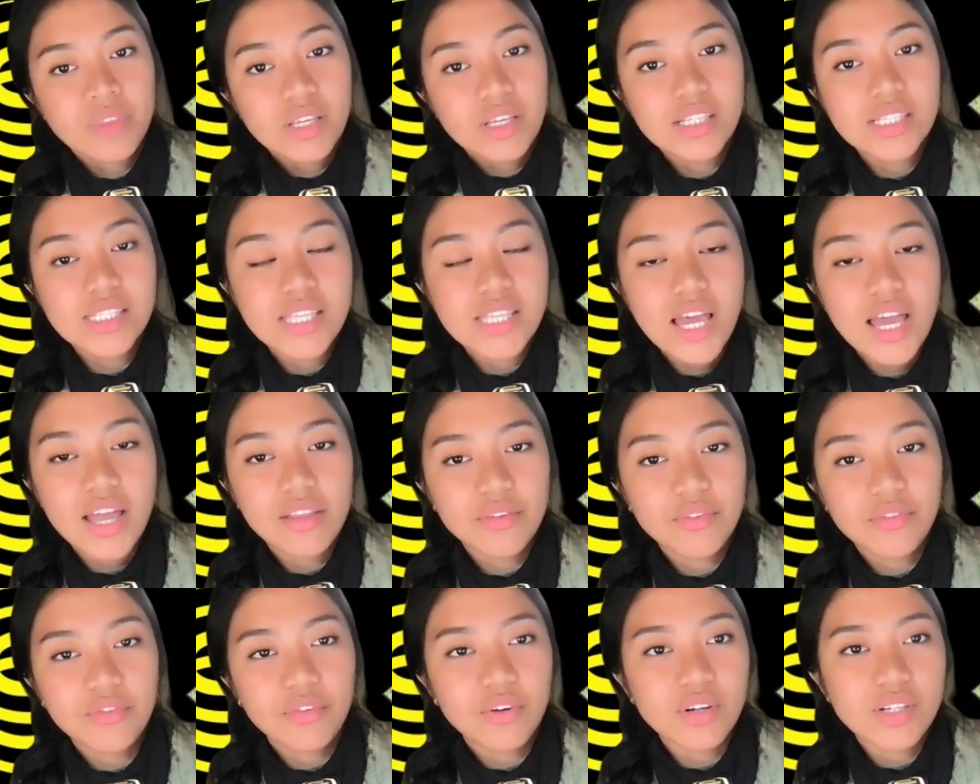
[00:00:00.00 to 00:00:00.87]
Because
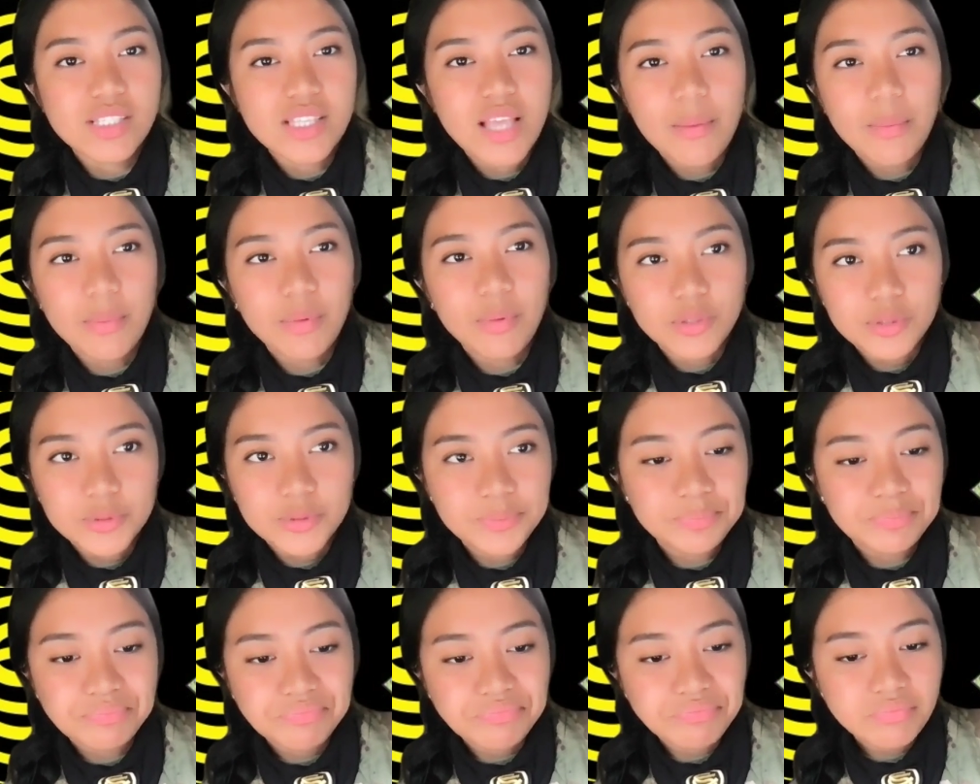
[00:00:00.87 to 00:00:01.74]
then, for
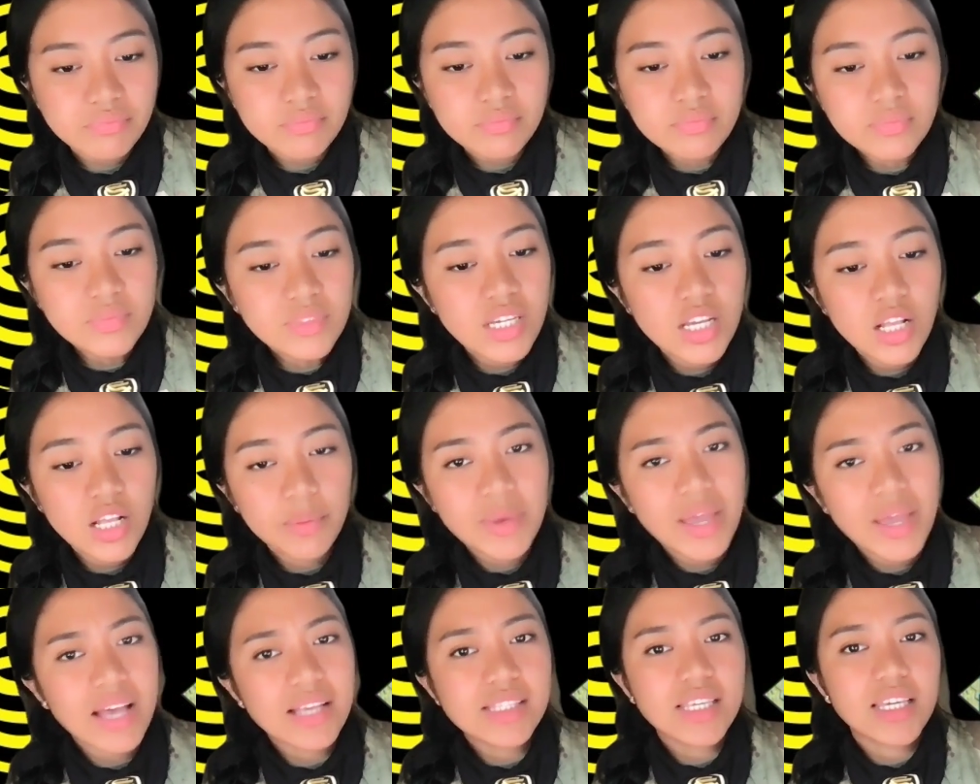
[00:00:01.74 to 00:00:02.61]
example, he'll
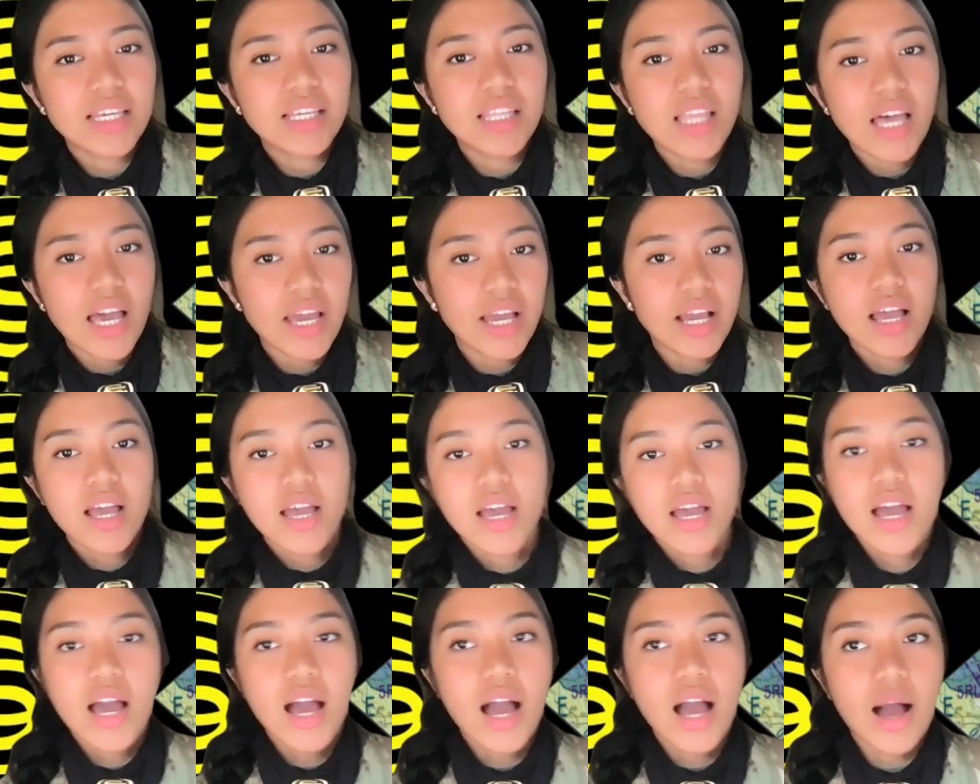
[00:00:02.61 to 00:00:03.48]
be asking like
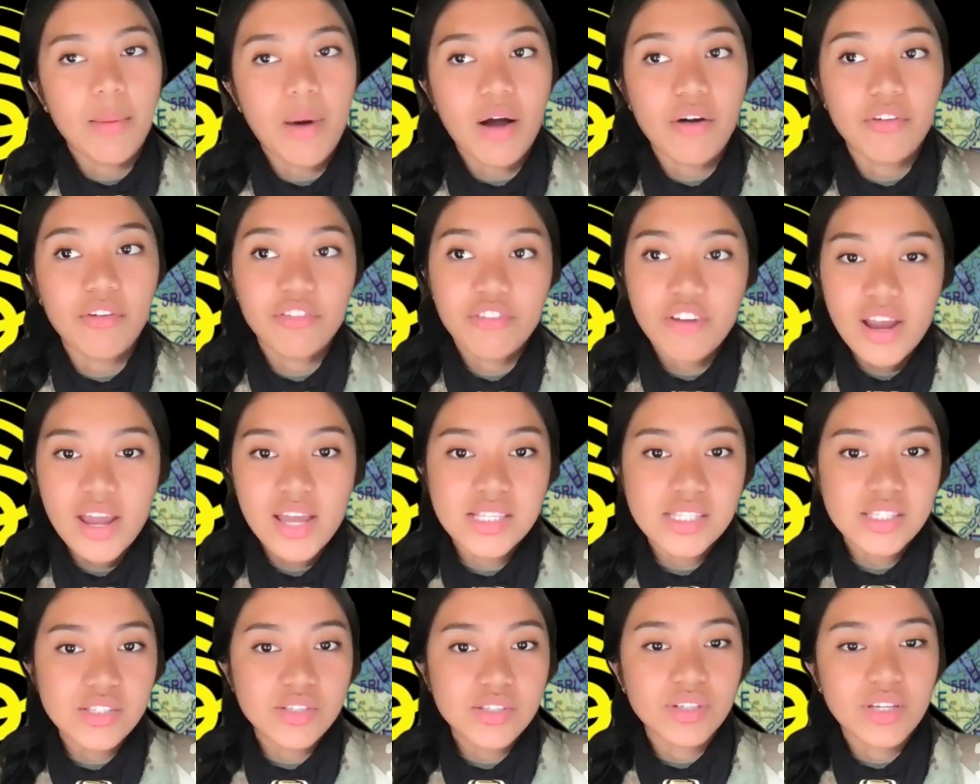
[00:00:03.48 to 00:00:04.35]
about
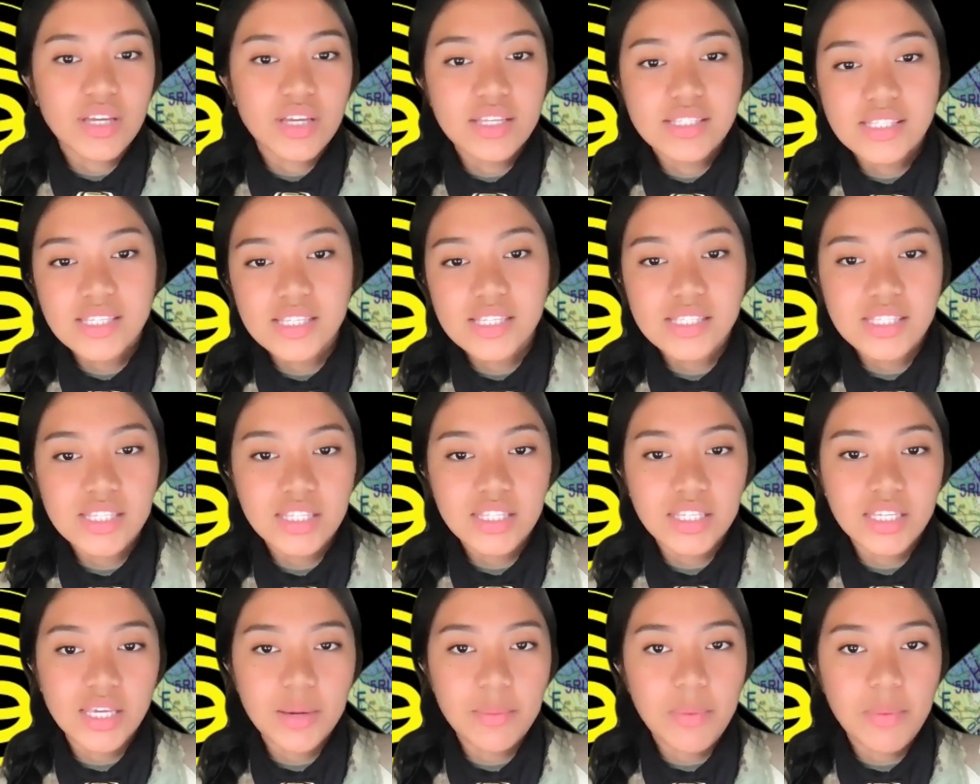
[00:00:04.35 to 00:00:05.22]
France and
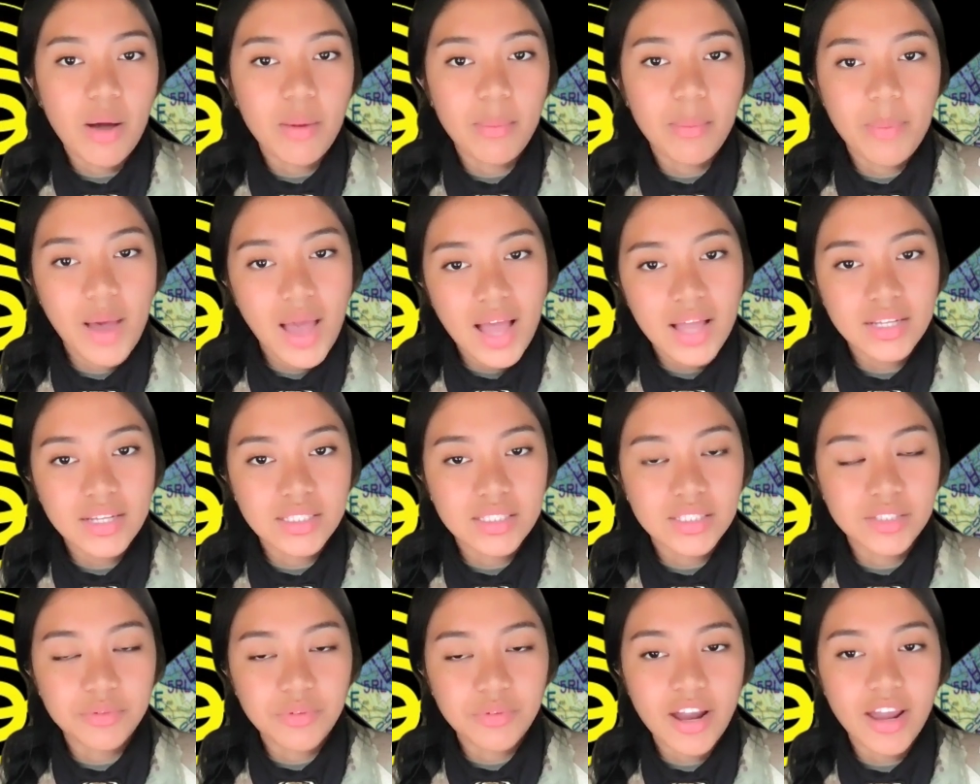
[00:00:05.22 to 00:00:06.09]
Sicily, about
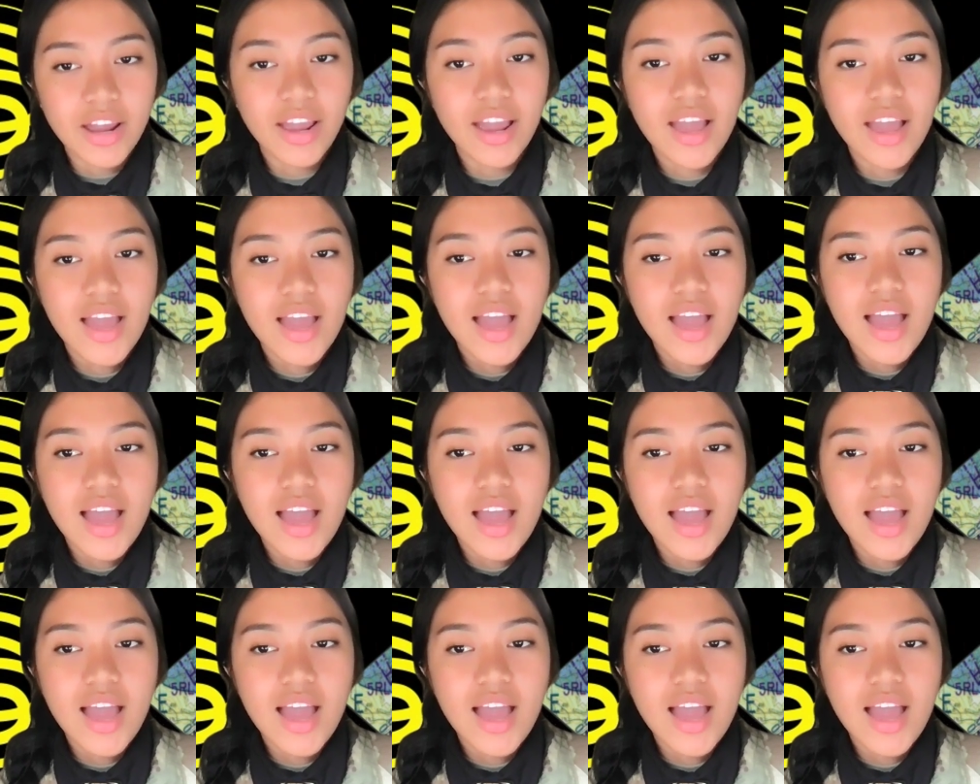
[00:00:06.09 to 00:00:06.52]
Patton, right?